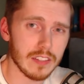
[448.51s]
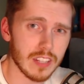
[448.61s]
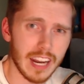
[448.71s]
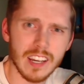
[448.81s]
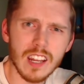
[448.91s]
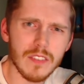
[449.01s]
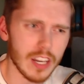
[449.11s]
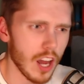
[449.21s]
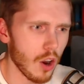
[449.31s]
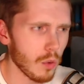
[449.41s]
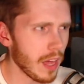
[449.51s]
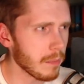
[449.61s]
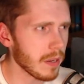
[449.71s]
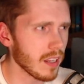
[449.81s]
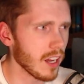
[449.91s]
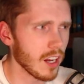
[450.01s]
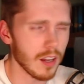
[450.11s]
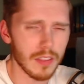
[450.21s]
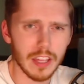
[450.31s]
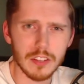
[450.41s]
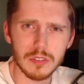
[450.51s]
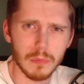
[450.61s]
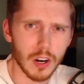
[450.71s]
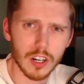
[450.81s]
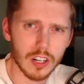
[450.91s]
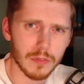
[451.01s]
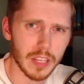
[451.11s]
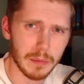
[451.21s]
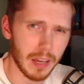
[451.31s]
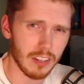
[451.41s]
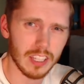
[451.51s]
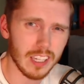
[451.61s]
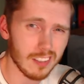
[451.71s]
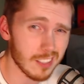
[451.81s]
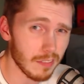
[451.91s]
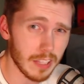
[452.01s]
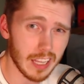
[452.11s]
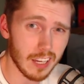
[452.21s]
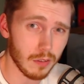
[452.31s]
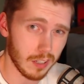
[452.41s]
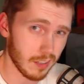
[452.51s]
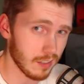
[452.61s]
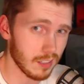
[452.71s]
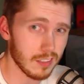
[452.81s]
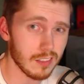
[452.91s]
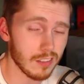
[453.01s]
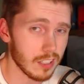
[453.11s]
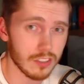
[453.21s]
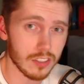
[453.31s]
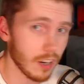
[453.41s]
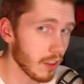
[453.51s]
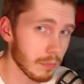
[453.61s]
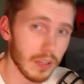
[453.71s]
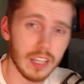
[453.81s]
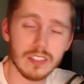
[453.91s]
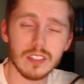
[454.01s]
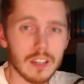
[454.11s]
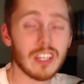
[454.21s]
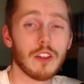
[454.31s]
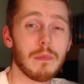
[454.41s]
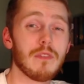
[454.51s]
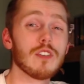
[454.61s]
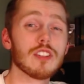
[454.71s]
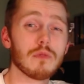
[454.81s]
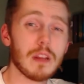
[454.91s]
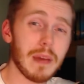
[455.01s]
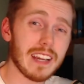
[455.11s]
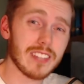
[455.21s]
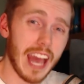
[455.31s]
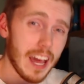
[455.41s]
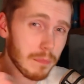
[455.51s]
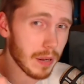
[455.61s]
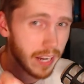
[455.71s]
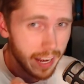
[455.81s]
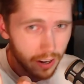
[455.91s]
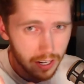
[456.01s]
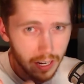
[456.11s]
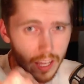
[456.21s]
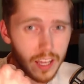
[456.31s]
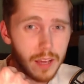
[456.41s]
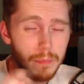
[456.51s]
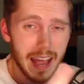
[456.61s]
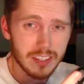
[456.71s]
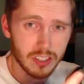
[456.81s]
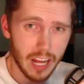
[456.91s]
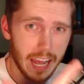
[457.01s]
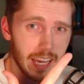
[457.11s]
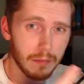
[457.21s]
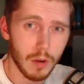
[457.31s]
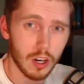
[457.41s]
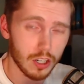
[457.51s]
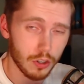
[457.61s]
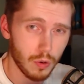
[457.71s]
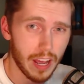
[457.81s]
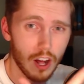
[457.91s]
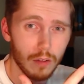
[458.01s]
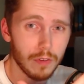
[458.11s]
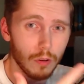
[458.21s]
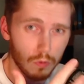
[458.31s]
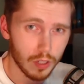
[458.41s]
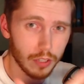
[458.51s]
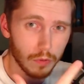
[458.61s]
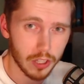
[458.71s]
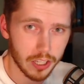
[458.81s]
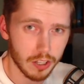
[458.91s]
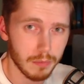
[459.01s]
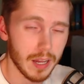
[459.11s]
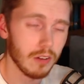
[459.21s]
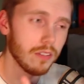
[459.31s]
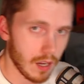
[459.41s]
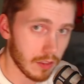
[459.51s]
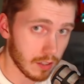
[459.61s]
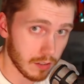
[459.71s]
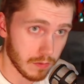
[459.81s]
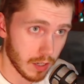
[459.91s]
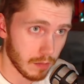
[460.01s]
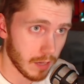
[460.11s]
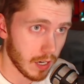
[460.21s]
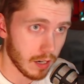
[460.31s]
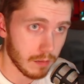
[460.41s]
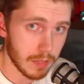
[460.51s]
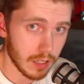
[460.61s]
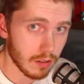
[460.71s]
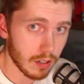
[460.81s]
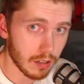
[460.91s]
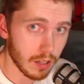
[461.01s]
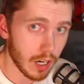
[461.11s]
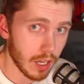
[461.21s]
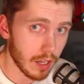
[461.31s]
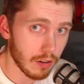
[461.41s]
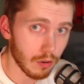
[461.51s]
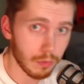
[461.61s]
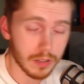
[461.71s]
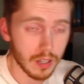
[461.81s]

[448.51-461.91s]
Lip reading: And I didn't even know that they used Marner for like penalty kill and stuff like that going into the season, so that's just another plus. So yeah, with my first 3 picks, I had Panarin, Pasternak, and Marner, who I all felt really, really good about. I think this video might end up being longer than I had hoped.